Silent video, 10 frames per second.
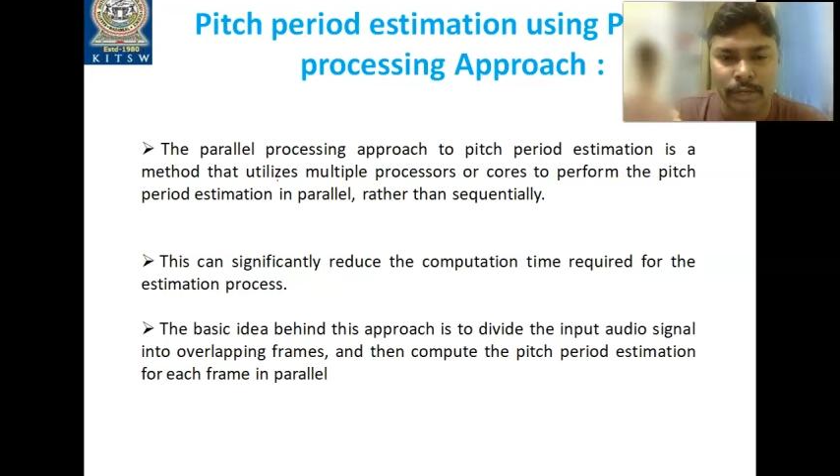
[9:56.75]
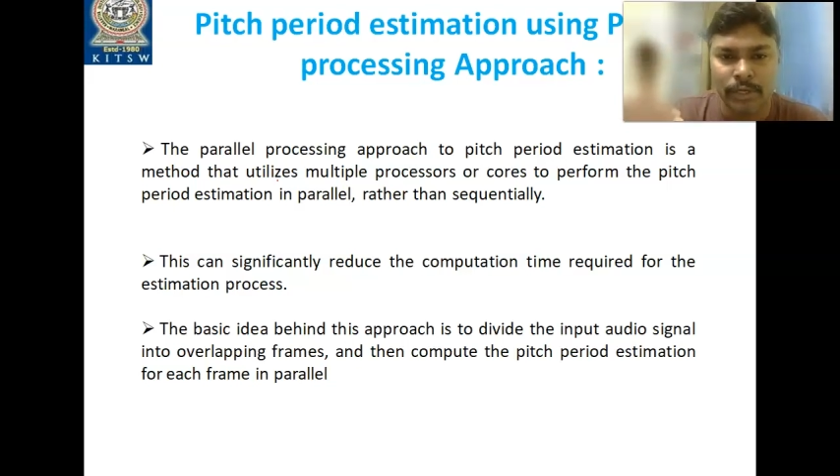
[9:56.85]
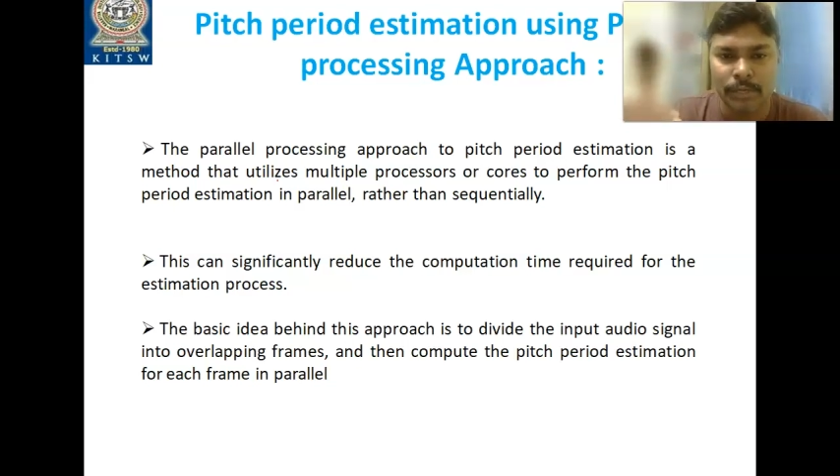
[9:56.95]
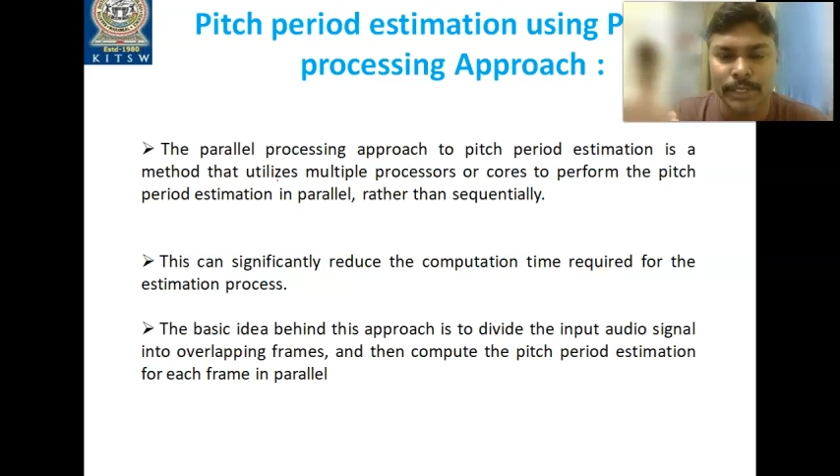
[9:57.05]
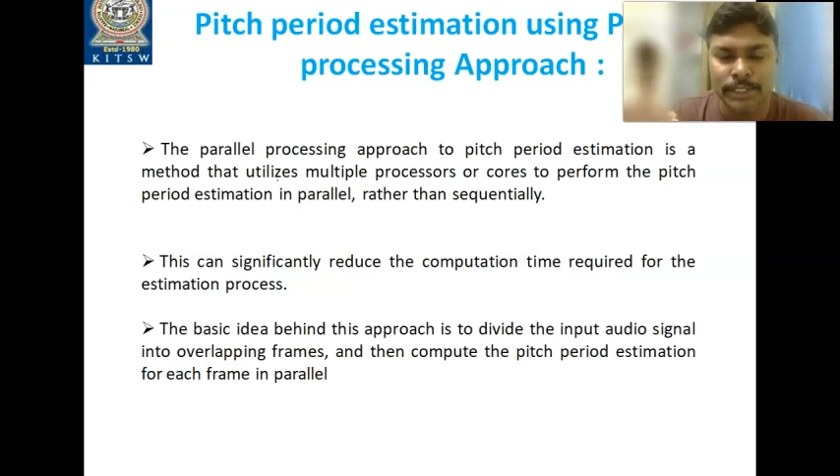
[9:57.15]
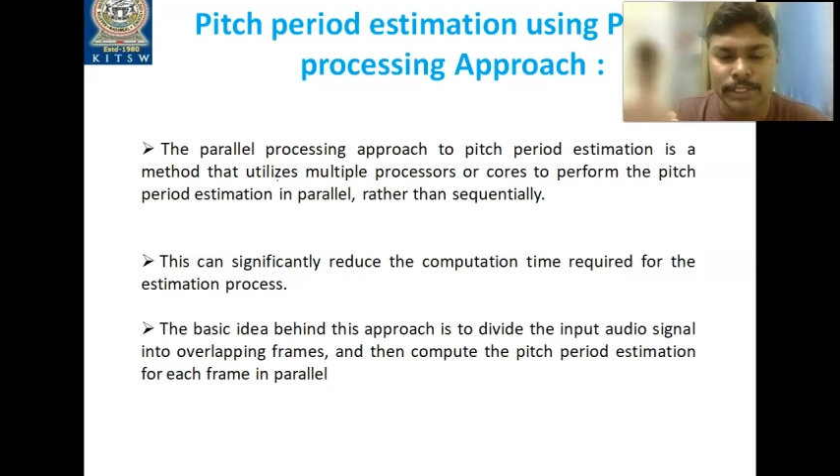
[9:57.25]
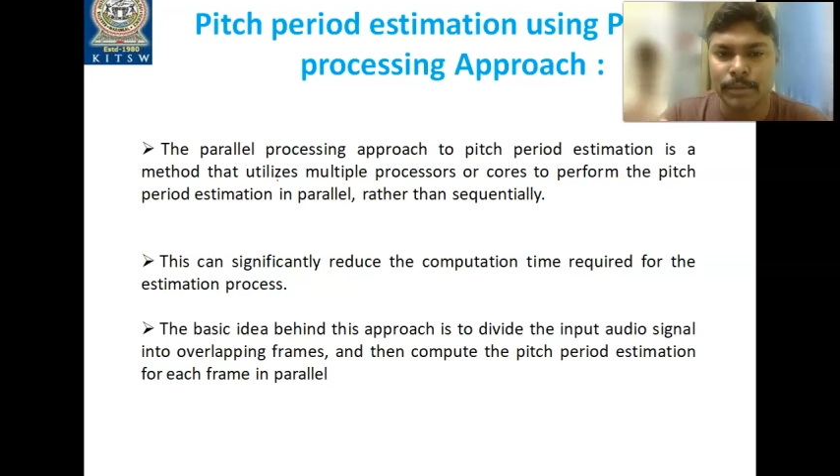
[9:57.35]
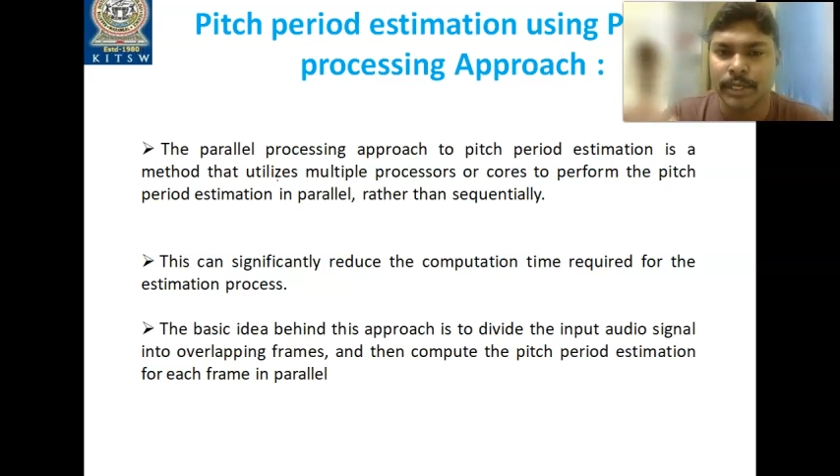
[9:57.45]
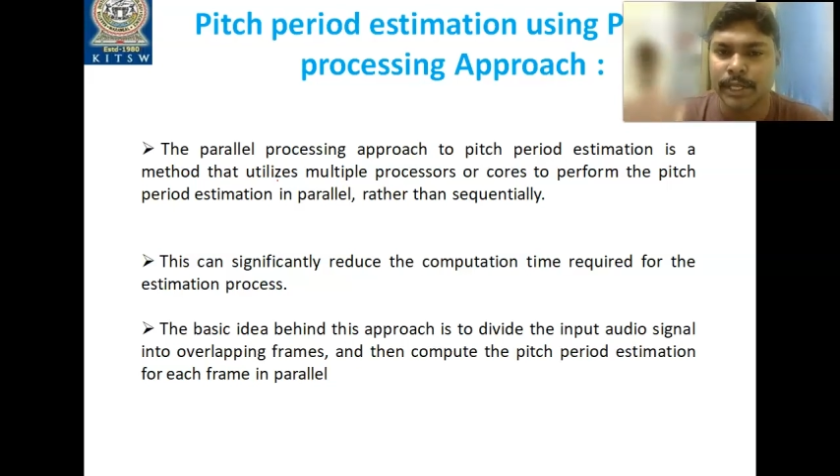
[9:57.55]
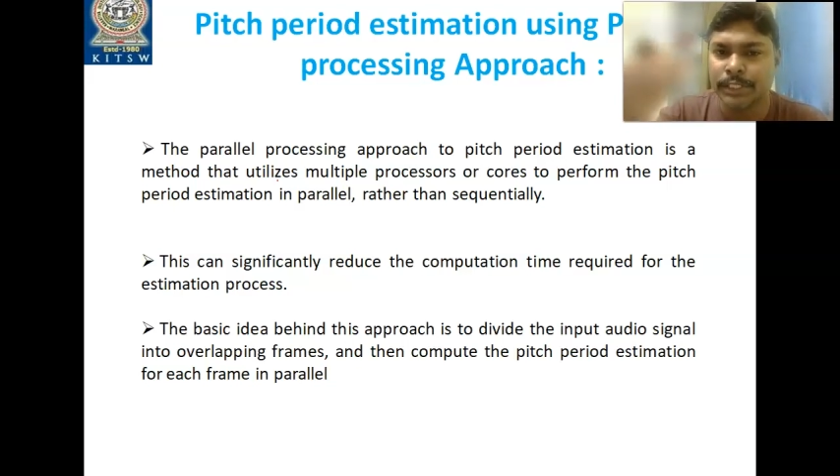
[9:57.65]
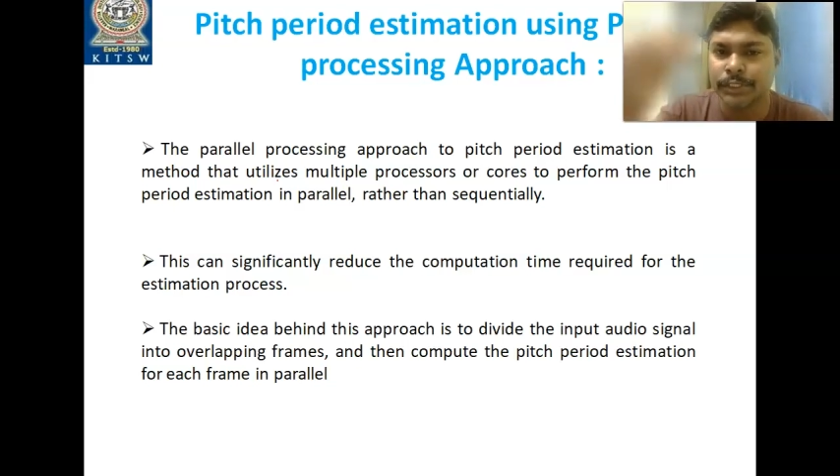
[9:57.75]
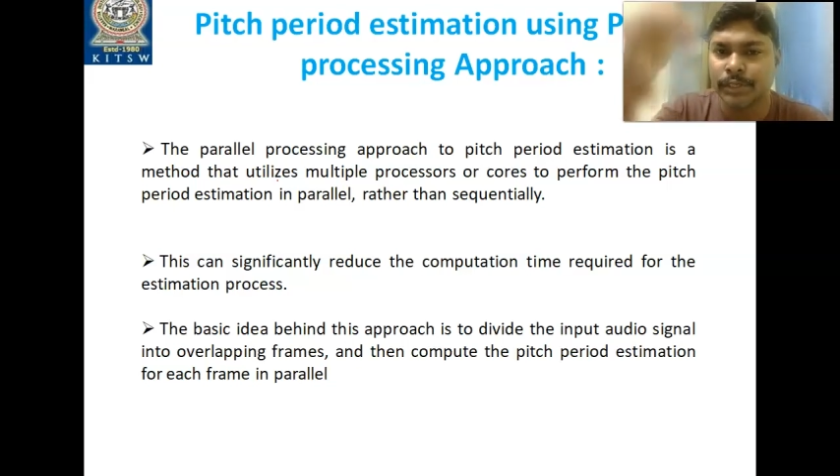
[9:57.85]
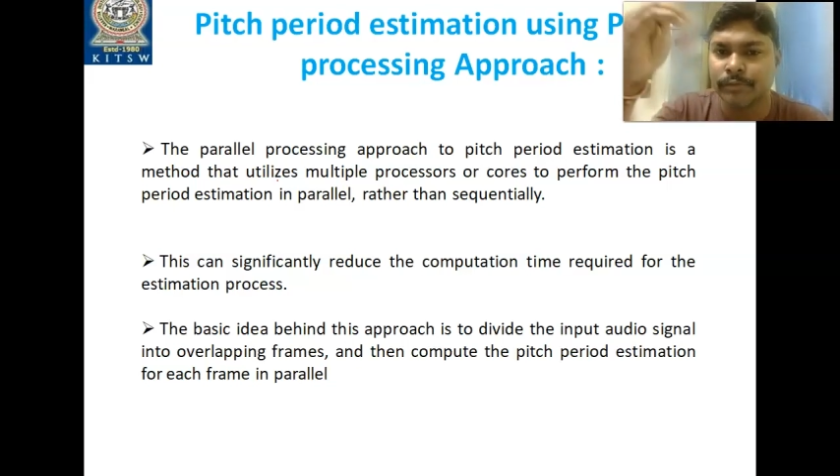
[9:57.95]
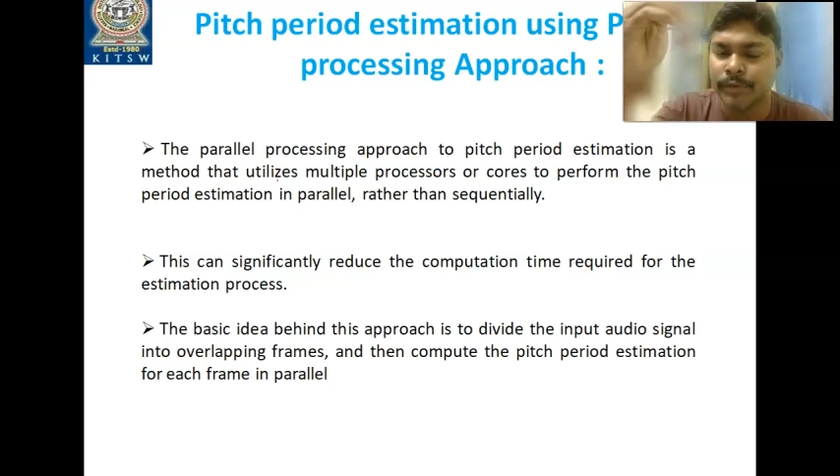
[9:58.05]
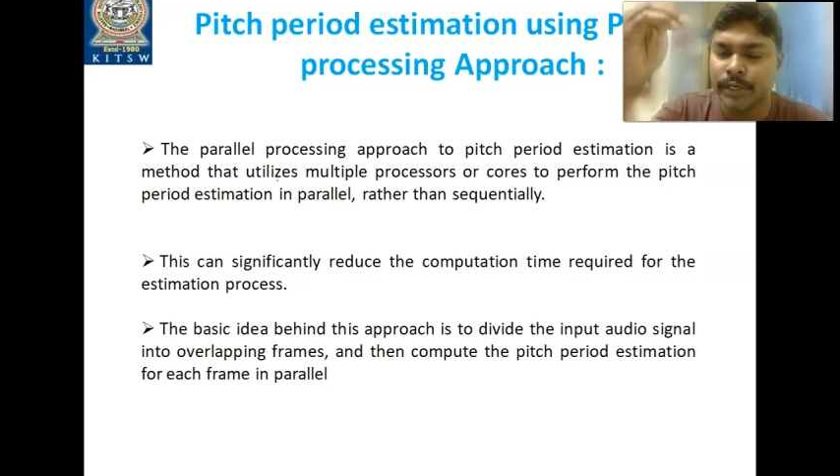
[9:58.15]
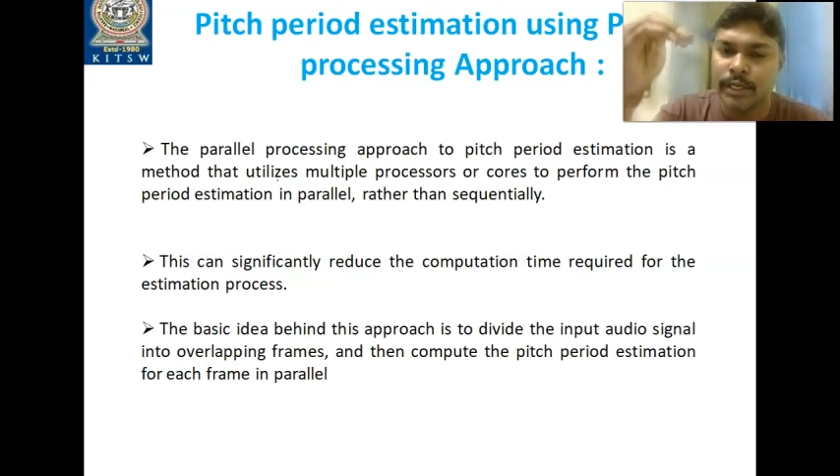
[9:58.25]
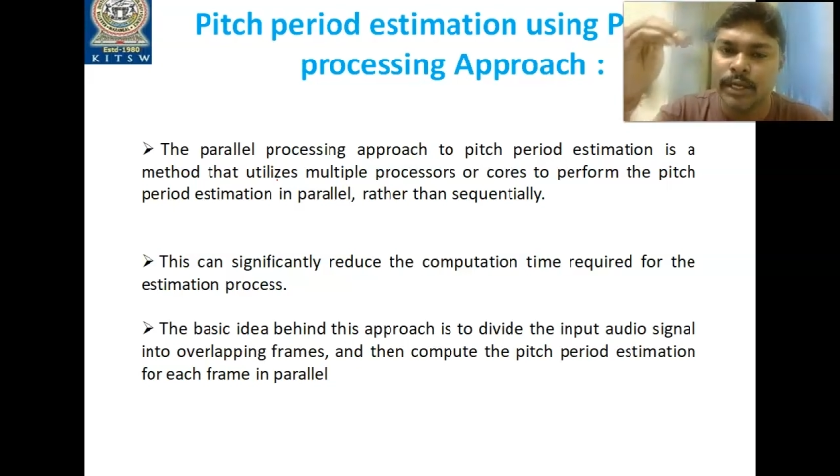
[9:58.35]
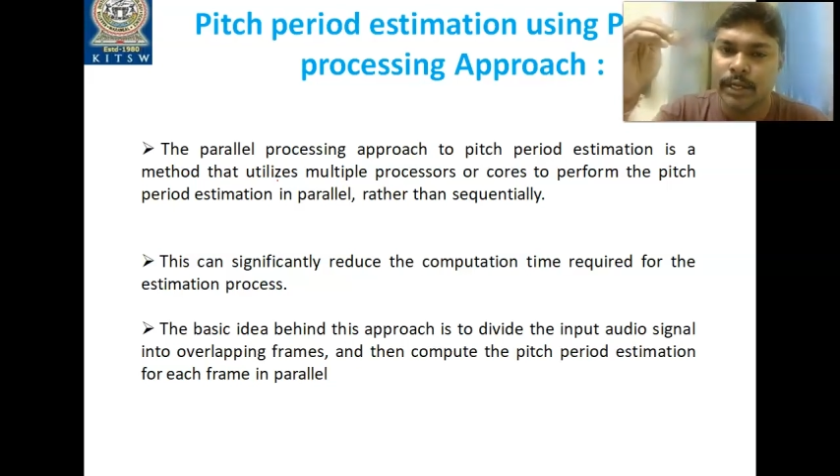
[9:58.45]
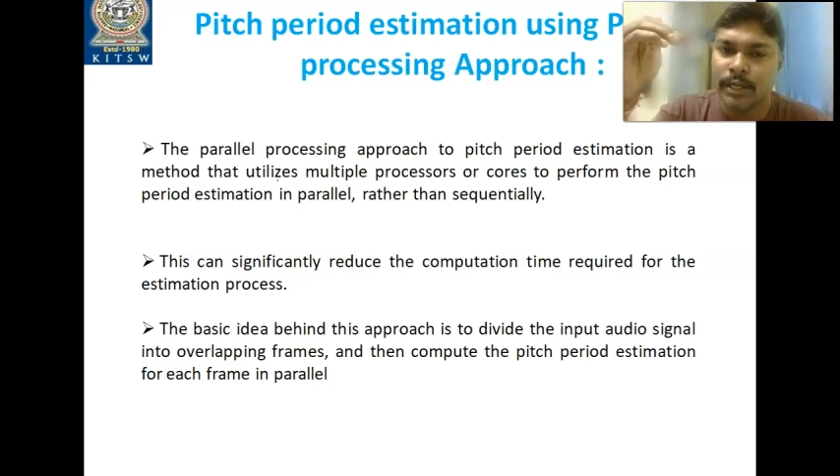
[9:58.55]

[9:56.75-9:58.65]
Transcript: going to be estimating each and every